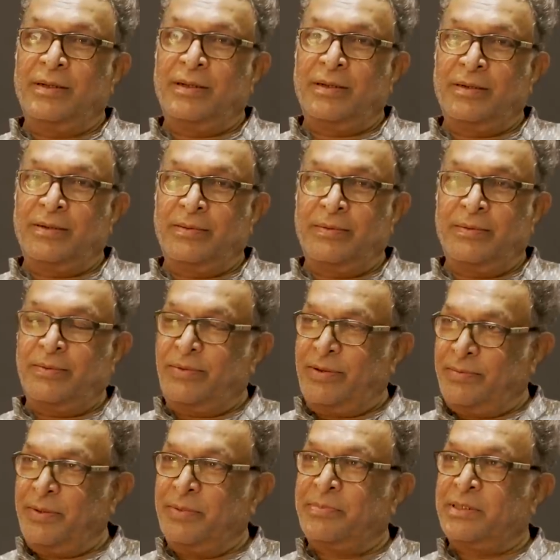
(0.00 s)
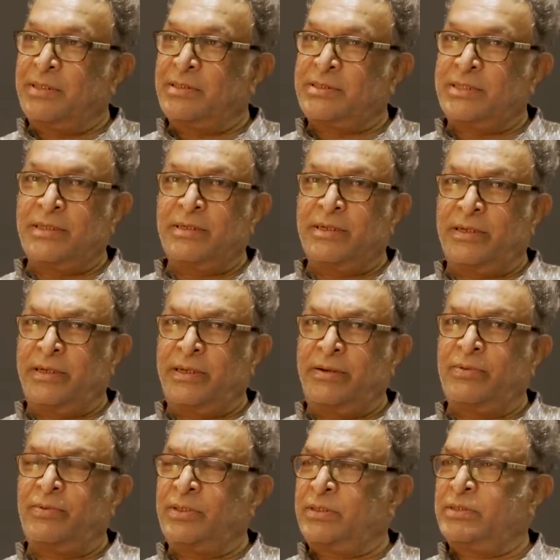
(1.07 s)
And one of my brothers said, "Hey,
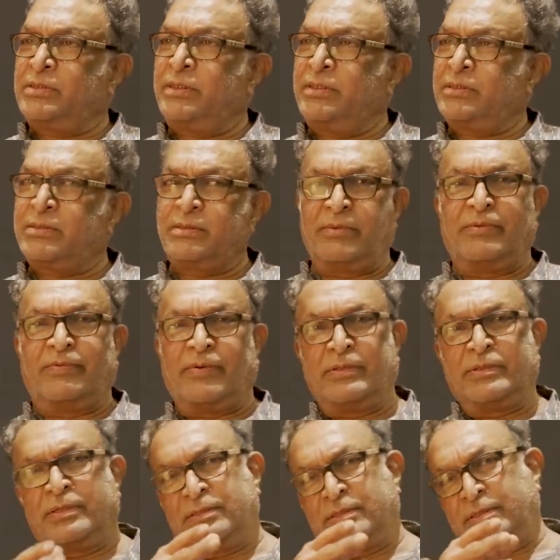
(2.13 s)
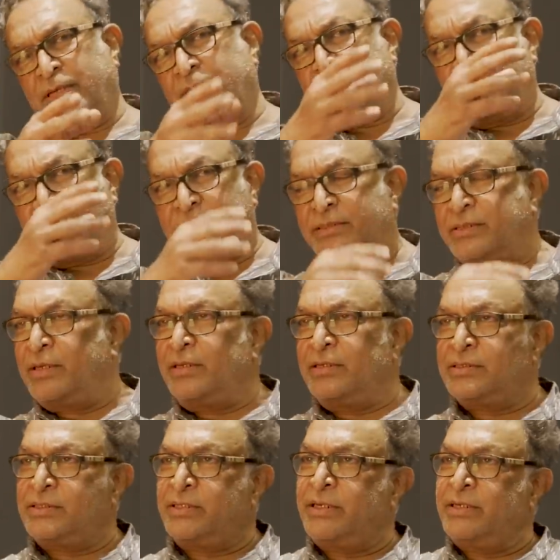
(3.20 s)
what is this? My father is still
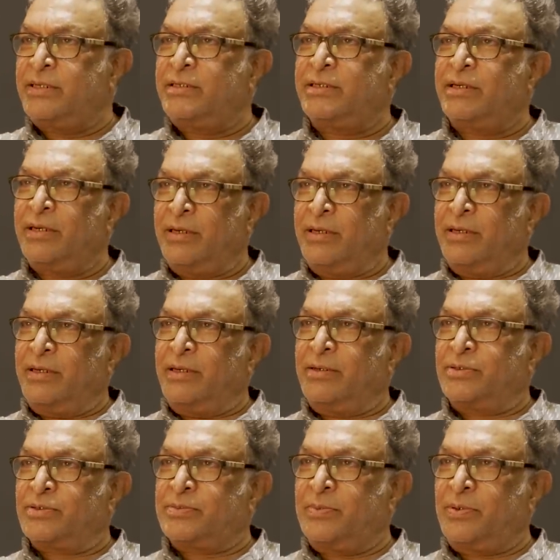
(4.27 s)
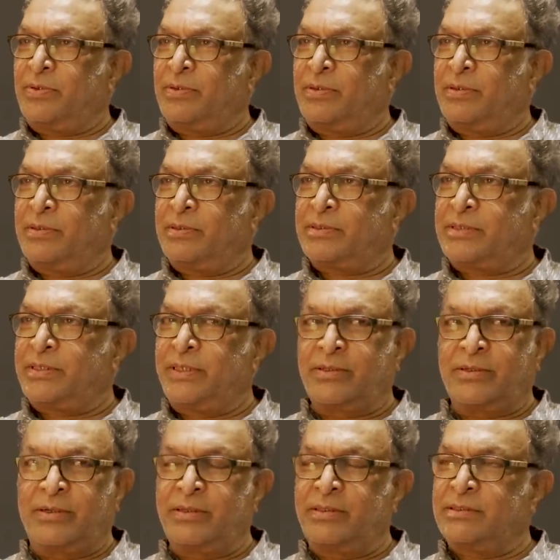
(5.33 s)
staying in a small street
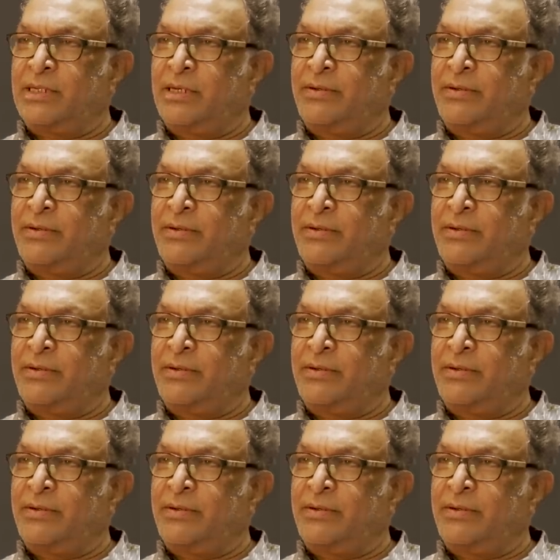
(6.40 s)
corner, is